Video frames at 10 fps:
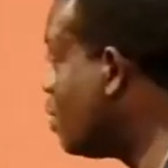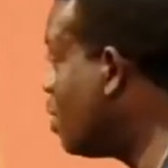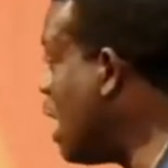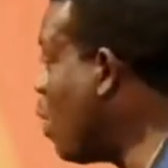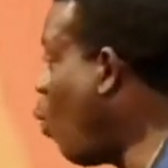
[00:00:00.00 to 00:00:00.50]

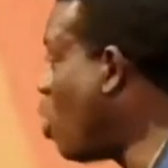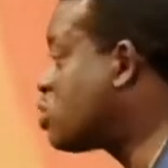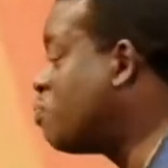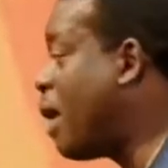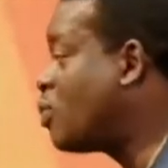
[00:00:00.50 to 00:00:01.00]
a
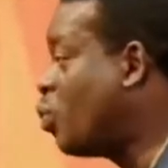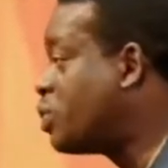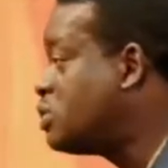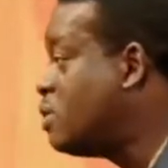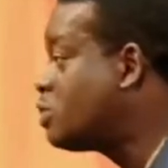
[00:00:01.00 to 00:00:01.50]
watchman will
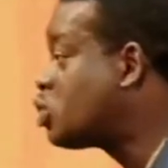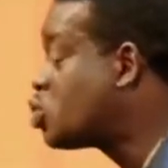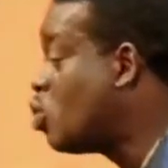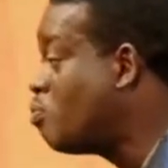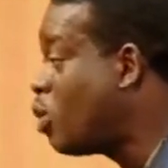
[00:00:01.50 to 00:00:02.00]
receive
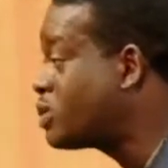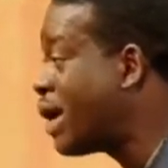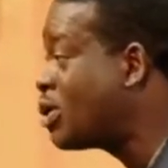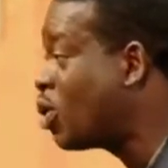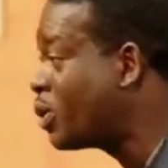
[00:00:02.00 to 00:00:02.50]
so much
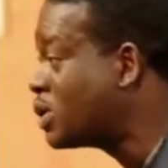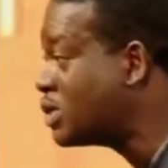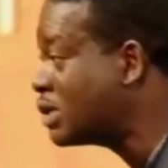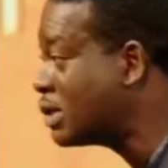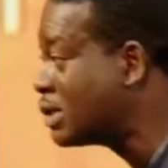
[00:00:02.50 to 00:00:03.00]

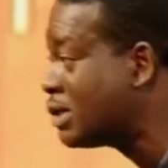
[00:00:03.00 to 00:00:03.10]
anointing